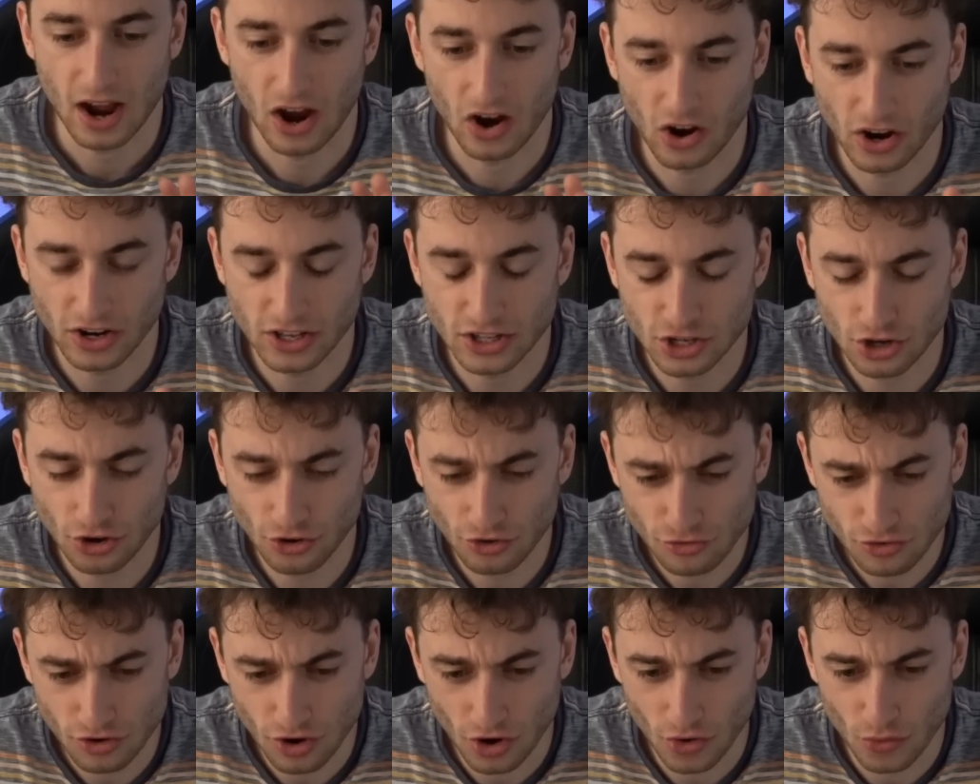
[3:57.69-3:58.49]
I
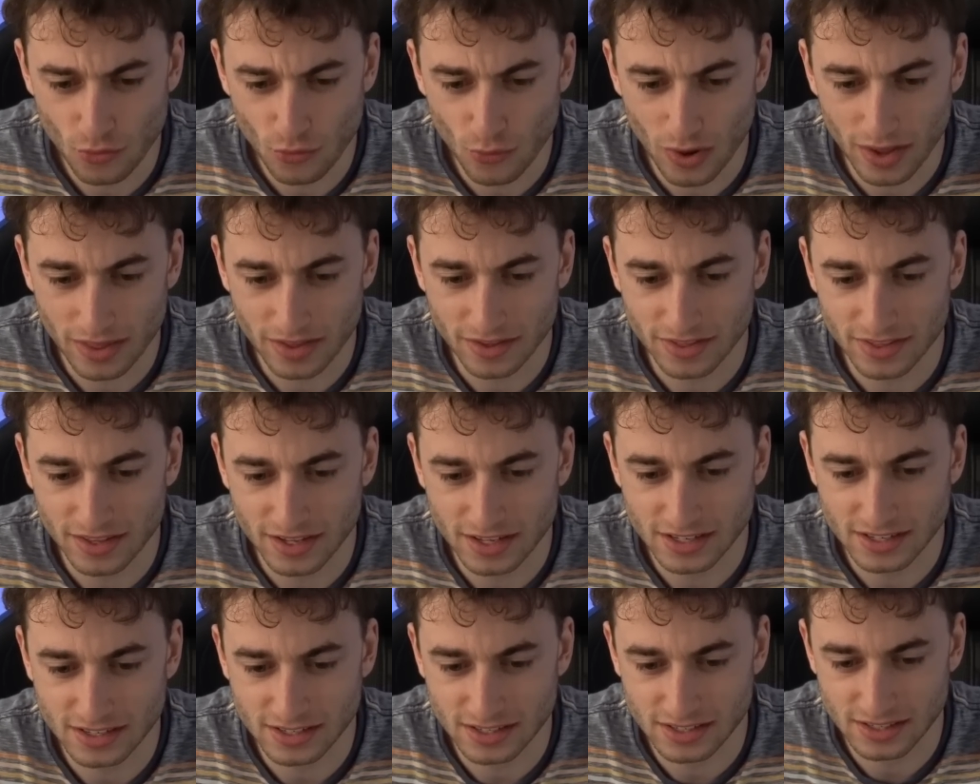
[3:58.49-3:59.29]
don't know whether
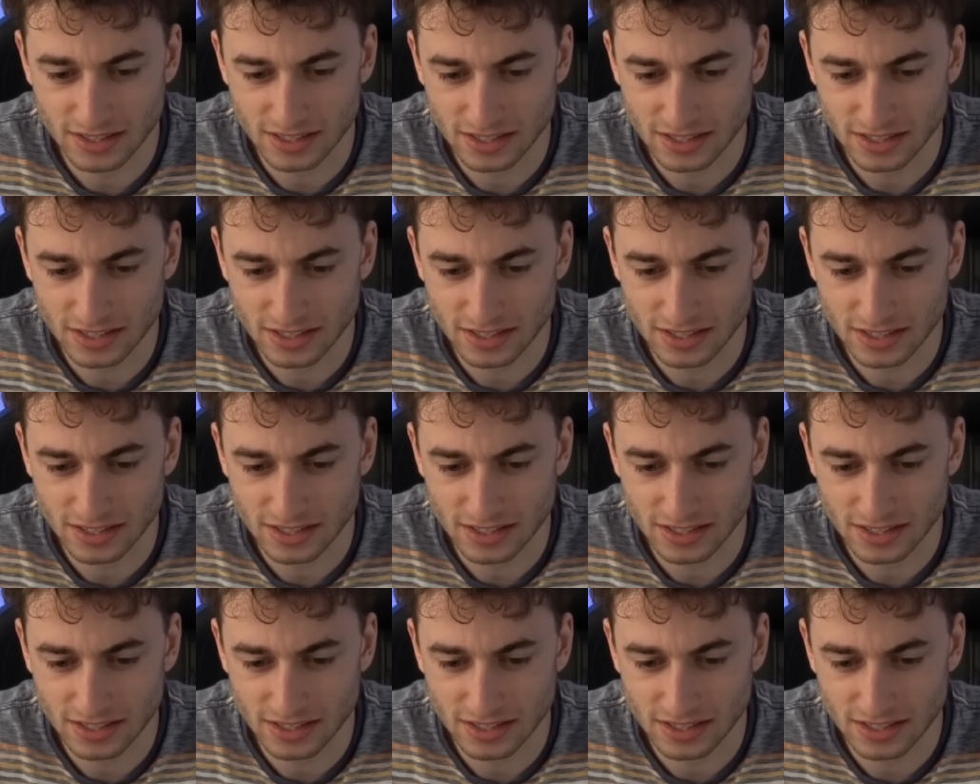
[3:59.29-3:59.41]
this